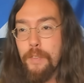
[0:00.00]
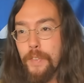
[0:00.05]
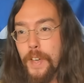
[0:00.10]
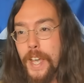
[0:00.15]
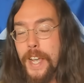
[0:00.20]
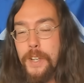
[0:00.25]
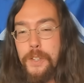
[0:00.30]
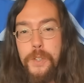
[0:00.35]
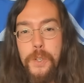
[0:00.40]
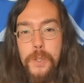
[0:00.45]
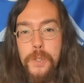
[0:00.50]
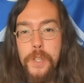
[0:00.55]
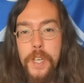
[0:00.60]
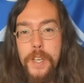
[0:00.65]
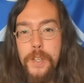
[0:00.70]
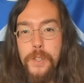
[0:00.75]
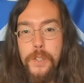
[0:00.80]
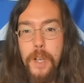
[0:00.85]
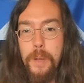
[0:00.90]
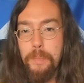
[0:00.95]
Vance will
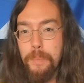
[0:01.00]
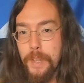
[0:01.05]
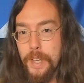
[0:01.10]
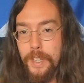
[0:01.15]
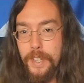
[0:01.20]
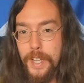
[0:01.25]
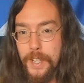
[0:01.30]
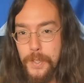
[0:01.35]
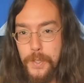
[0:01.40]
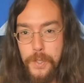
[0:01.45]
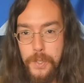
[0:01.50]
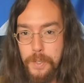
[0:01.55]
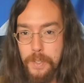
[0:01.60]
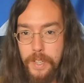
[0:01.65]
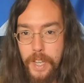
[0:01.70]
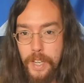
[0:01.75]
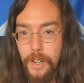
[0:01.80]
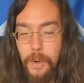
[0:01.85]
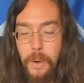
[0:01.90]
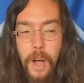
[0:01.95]
say something that's,
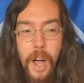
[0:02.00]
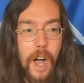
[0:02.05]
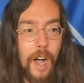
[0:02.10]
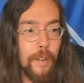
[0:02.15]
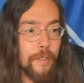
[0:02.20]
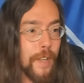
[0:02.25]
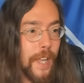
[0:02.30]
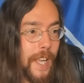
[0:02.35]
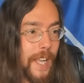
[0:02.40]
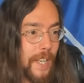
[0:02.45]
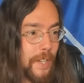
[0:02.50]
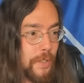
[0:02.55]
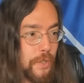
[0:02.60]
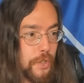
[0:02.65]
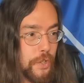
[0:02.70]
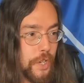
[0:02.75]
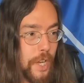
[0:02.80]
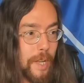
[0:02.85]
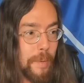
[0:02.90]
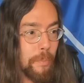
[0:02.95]
you know,
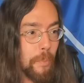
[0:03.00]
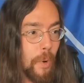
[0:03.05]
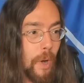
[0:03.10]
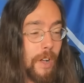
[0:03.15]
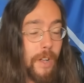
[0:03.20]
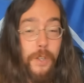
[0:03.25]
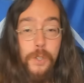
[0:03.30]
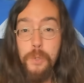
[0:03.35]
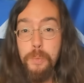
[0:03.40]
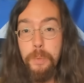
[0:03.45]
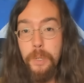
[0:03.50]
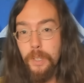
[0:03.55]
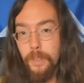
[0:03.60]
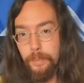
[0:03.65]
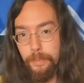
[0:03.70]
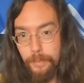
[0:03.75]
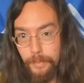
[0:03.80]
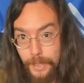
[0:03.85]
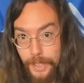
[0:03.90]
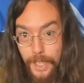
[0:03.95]
off-hinge. Tim Walz
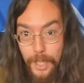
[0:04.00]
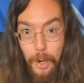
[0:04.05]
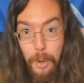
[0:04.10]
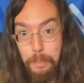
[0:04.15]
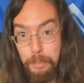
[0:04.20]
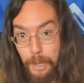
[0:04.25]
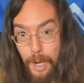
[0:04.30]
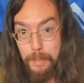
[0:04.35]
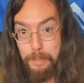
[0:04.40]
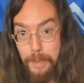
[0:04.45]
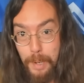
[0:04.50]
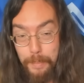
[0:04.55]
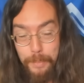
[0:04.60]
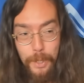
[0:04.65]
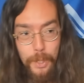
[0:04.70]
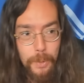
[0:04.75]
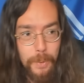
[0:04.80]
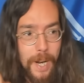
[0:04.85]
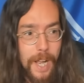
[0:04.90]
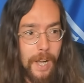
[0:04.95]
will, you know, pump up the
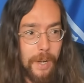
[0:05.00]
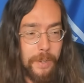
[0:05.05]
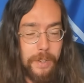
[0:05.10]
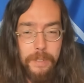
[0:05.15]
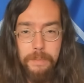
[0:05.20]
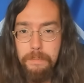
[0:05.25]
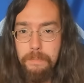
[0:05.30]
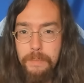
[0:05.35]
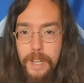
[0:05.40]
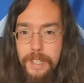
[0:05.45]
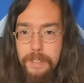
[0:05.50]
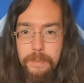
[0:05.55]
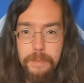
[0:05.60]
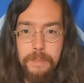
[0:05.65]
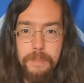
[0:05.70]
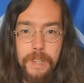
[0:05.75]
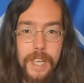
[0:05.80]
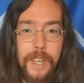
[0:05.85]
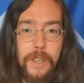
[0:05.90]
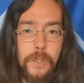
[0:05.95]
crowd, and, and
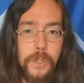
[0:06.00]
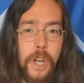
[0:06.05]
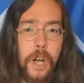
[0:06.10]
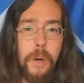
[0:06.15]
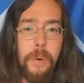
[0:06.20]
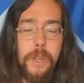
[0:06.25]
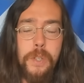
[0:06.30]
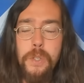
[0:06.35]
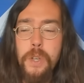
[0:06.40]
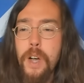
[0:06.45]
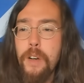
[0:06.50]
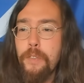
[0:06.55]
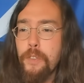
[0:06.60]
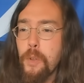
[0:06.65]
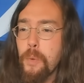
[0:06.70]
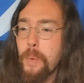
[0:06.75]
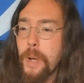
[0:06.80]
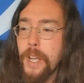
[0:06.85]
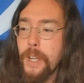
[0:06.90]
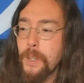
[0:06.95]
he's always off
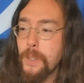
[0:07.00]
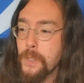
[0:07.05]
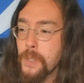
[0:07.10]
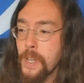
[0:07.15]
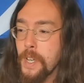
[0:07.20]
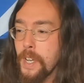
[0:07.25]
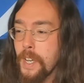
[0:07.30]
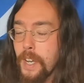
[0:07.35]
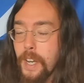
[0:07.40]
the rails.